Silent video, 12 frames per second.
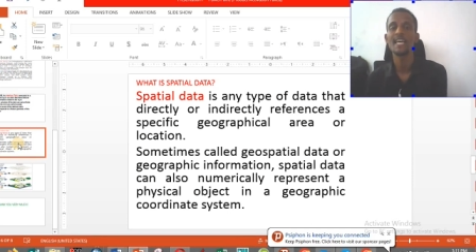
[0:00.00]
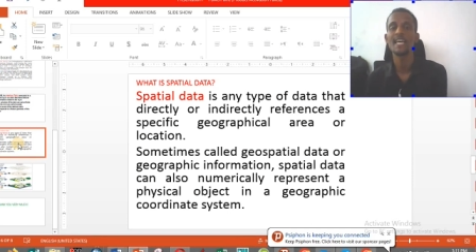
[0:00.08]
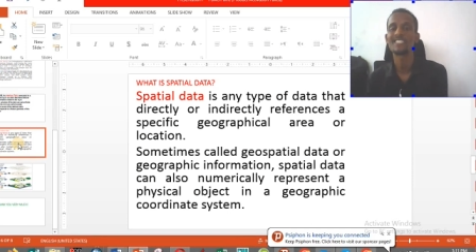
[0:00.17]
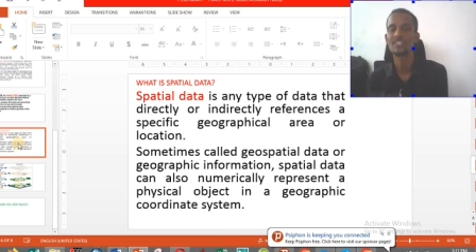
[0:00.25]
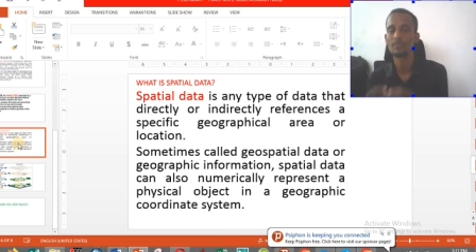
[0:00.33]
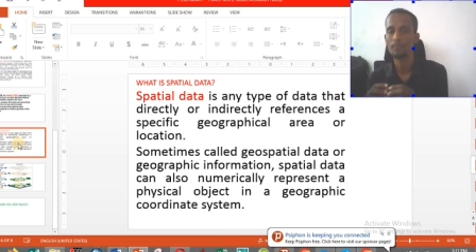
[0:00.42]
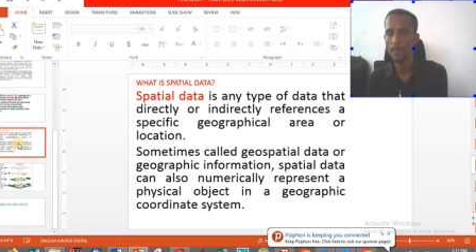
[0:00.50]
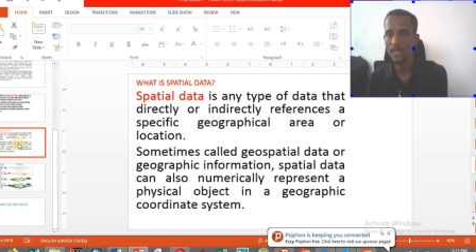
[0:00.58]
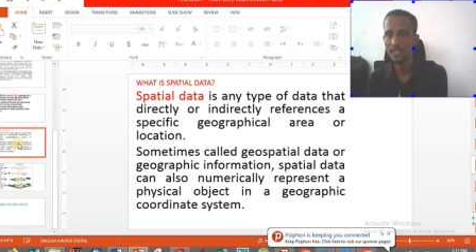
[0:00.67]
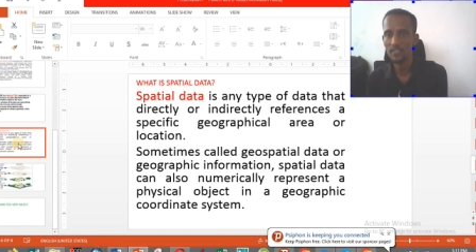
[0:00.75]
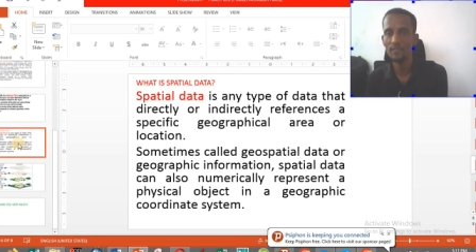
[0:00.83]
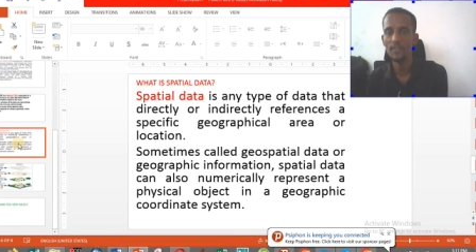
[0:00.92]
a
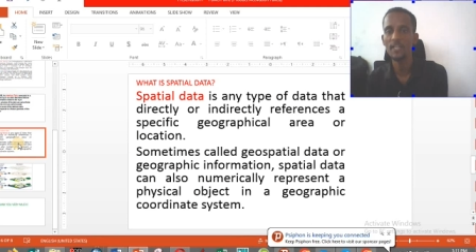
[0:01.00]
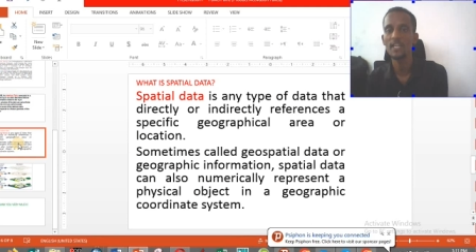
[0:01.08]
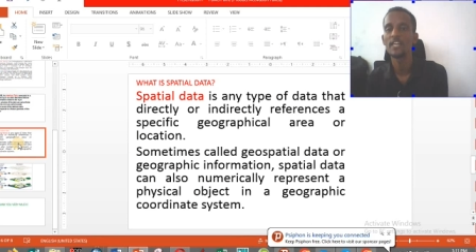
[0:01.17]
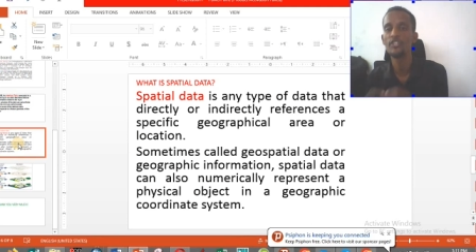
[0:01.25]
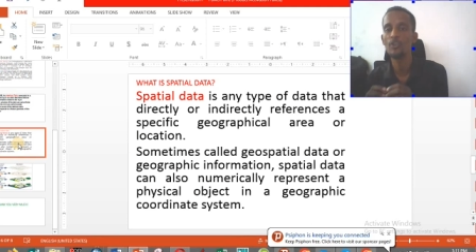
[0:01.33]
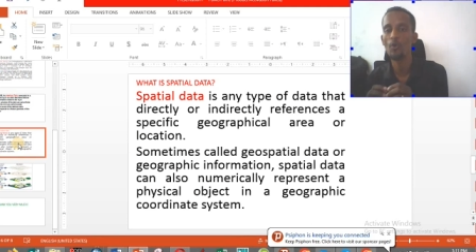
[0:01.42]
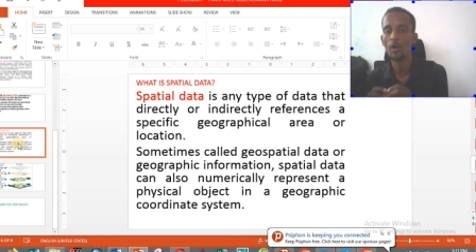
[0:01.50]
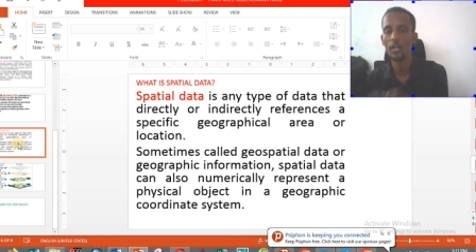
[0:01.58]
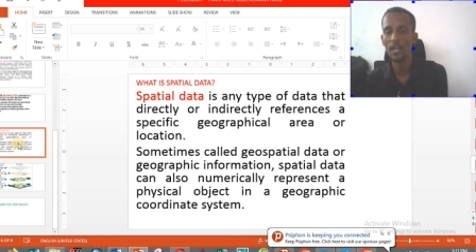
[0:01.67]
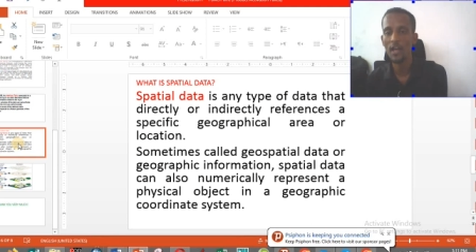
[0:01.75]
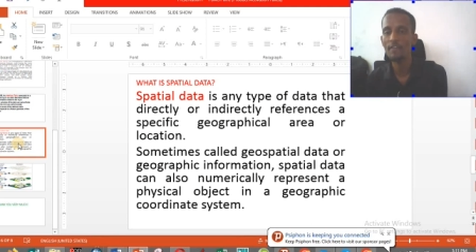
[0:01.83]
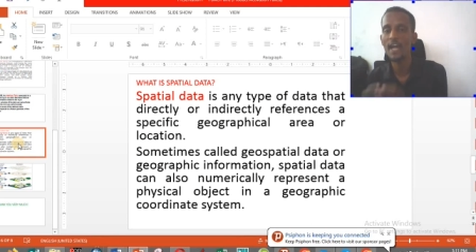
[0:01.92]
specific
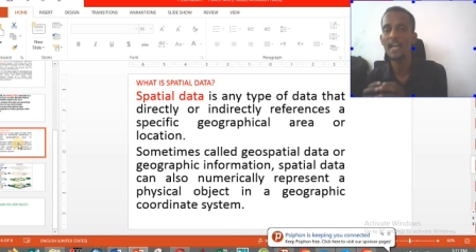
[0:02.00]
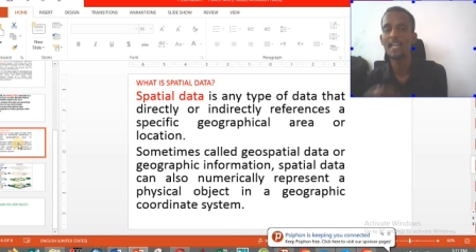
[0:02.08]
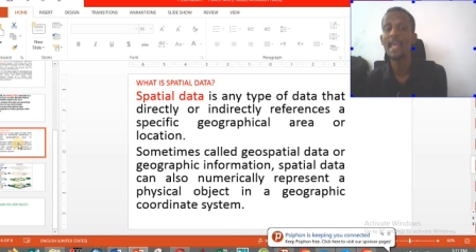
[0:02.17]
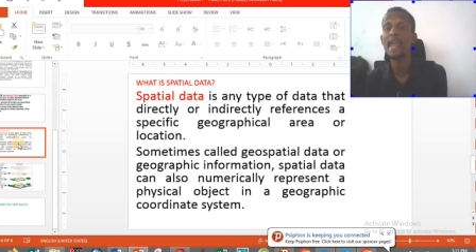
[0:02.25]
geographical